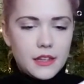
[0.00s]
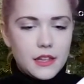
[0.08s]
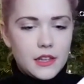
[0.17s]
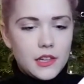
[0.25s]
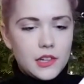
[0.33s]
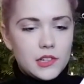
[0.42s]

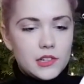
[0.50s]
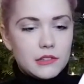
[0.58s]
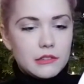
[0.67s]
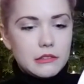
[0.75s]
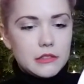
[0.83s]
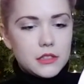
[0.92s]

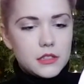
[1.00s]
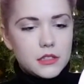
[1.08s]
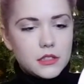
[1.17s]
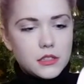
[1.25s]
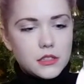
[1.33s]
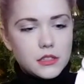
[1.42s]

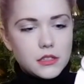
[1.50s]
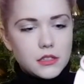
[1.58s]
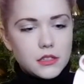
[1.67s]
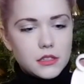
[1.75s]
(no one is talking)